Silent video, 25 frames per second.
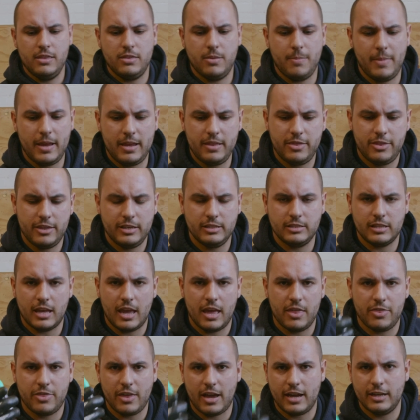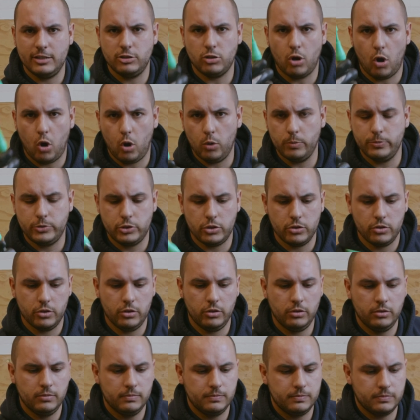the main things there, that is
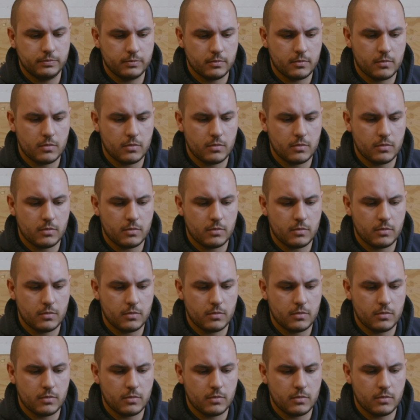optional.